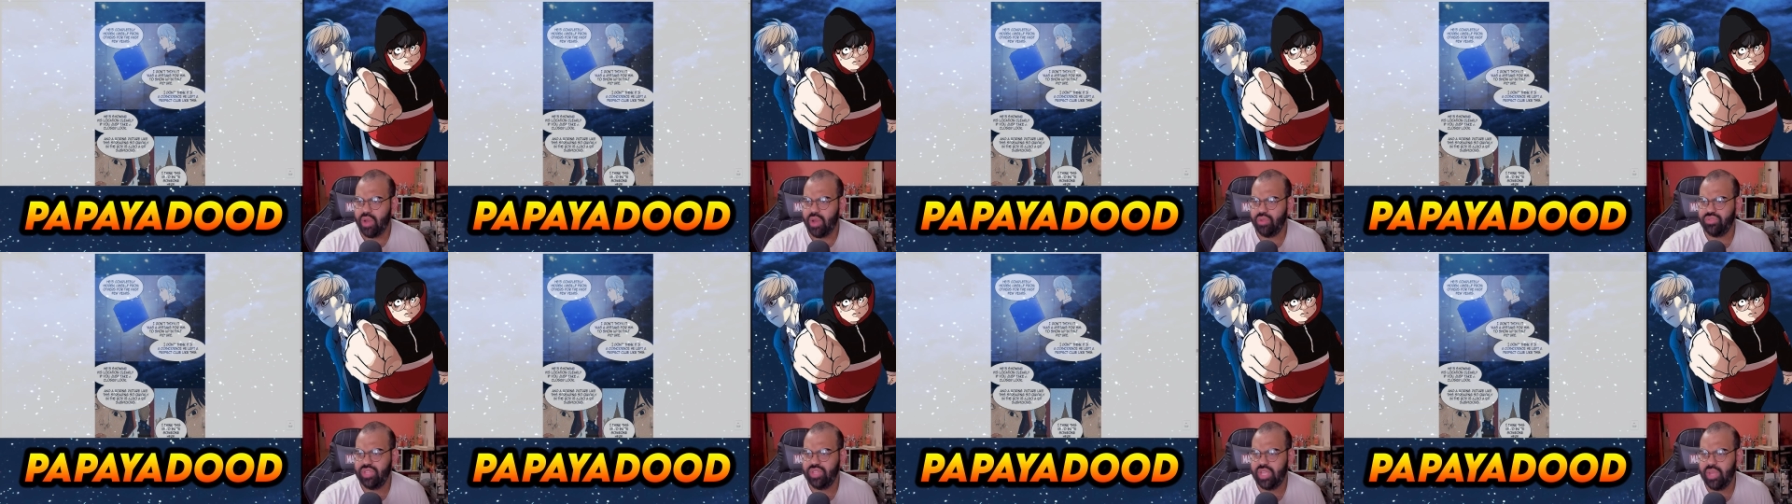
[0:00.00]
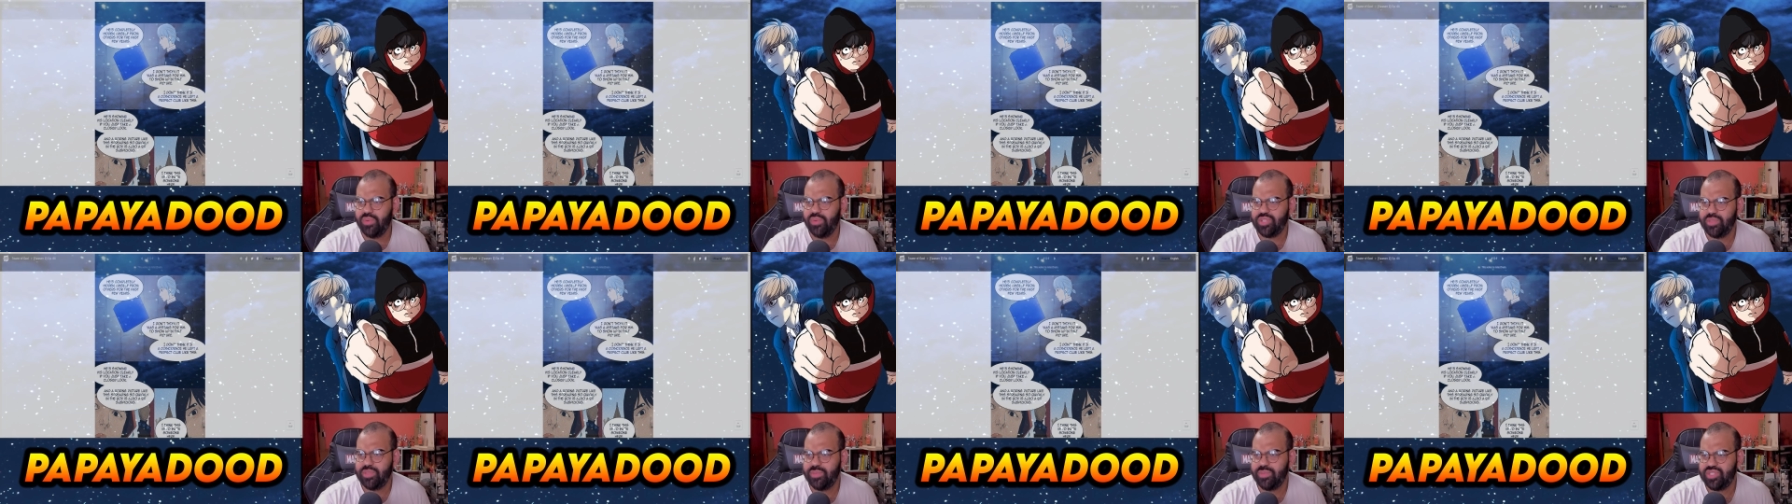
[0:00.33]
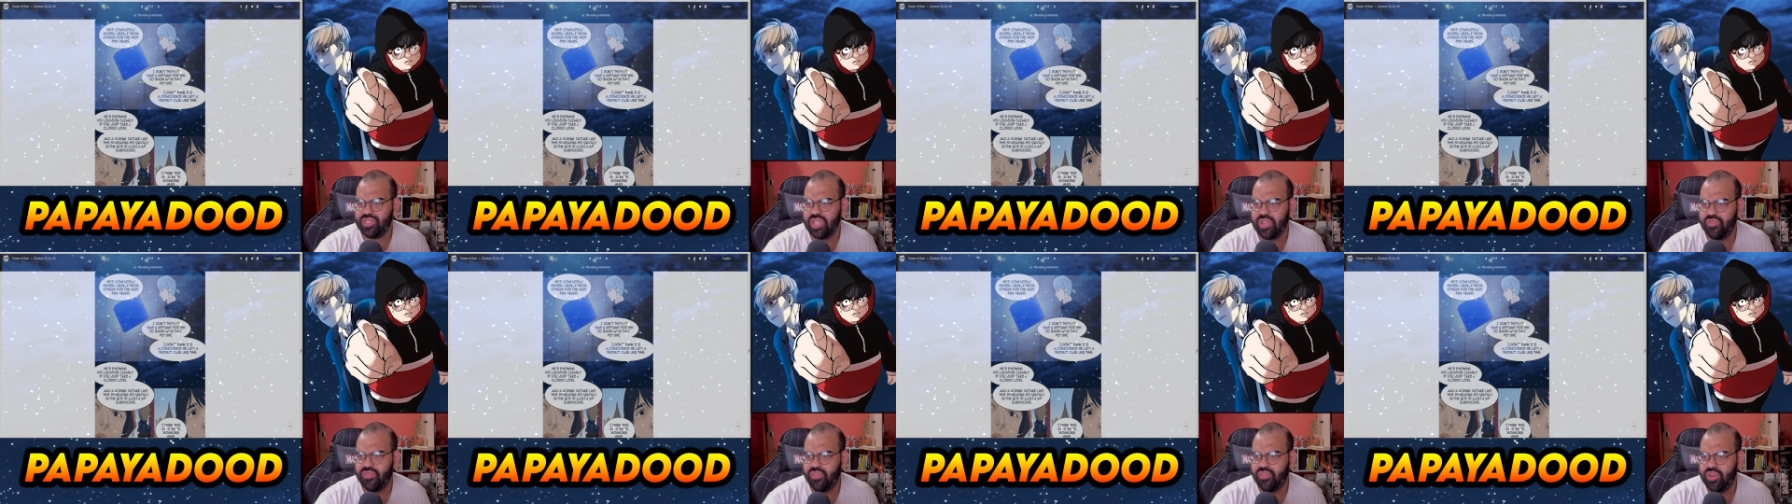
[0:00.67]
I don't think it was a
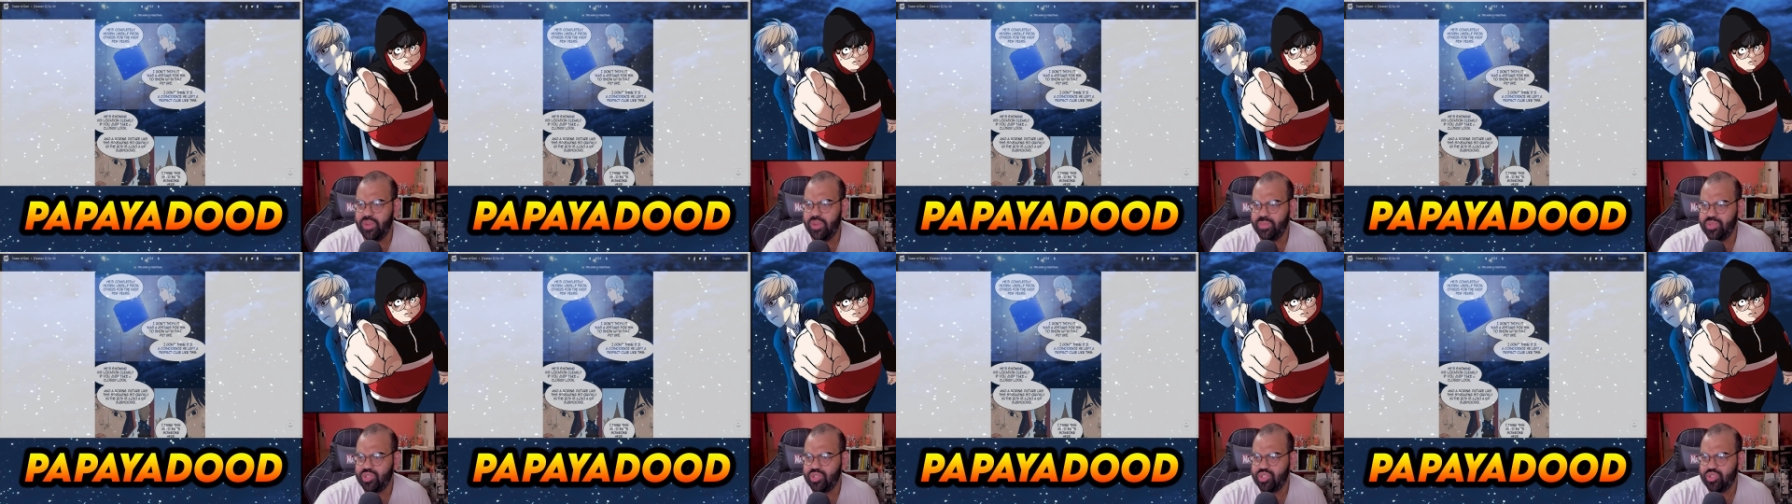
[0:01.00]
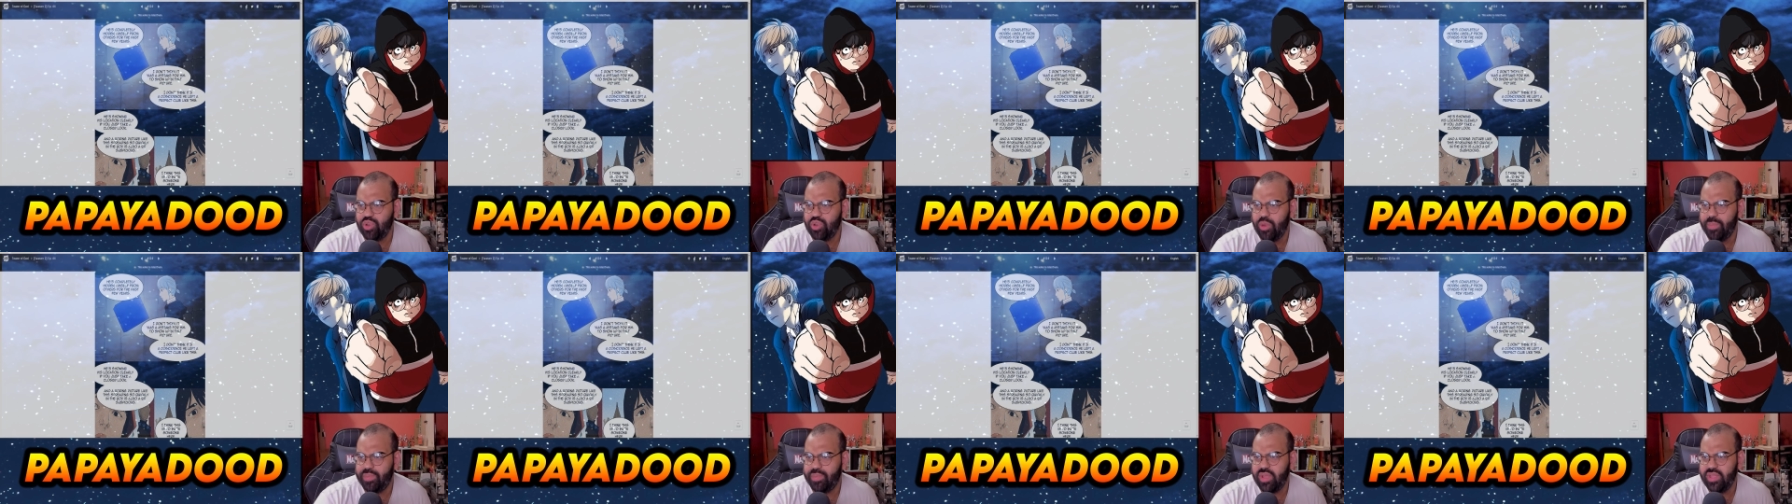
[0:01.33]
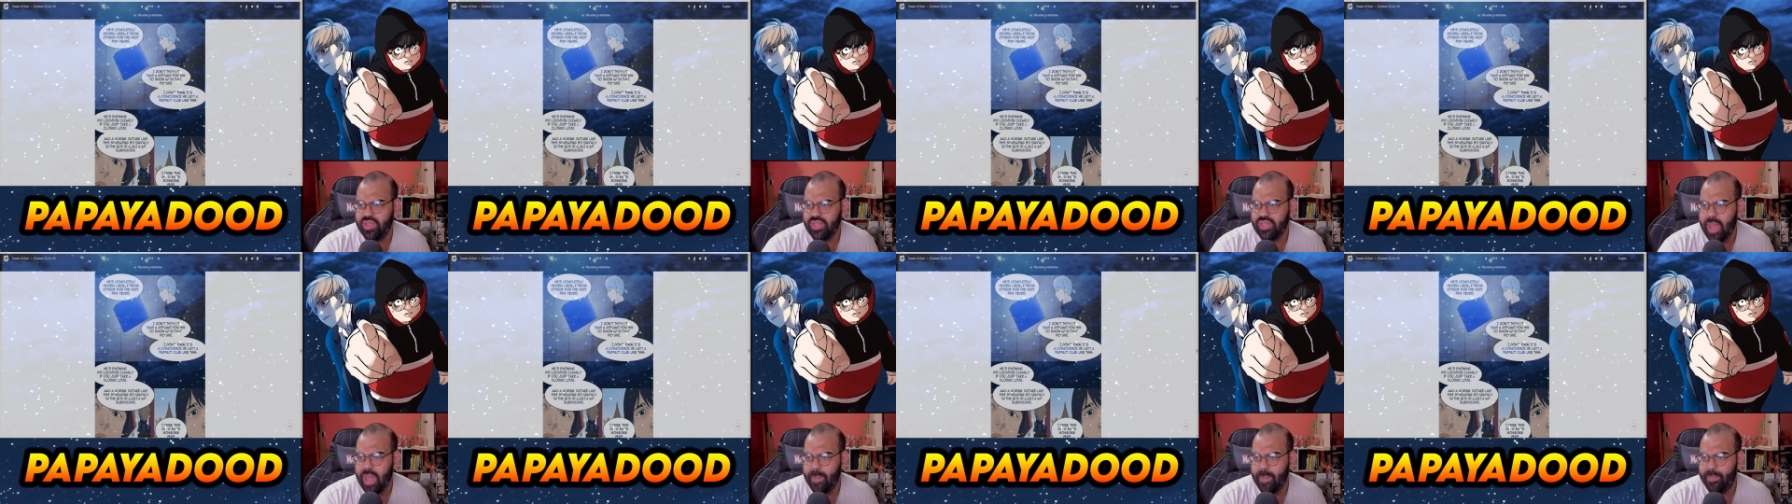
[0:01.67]
mistake for him to show up
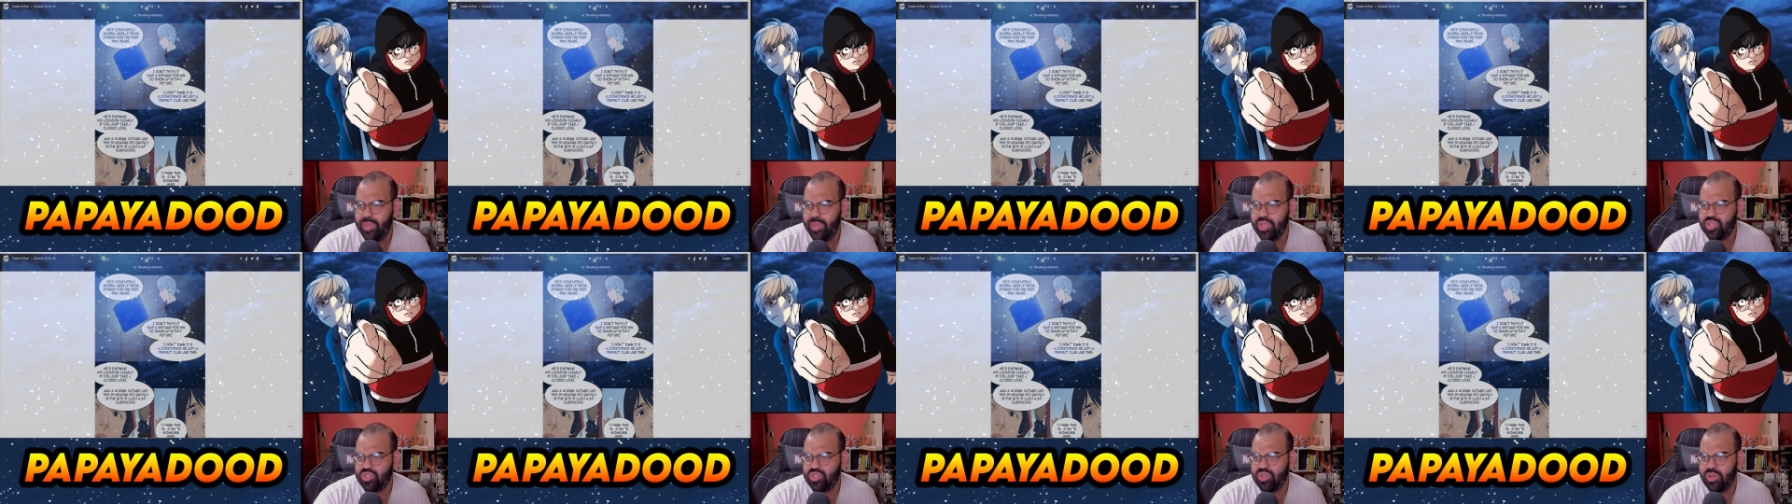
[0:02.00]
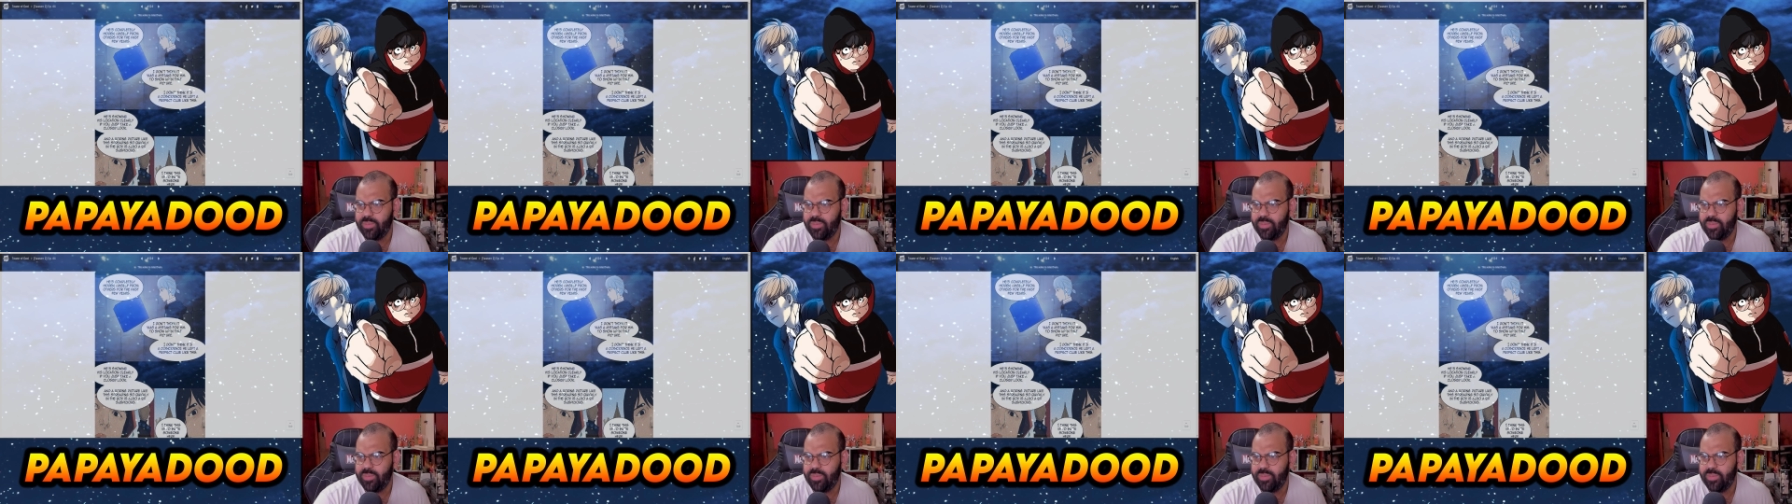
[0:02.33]
in that picture.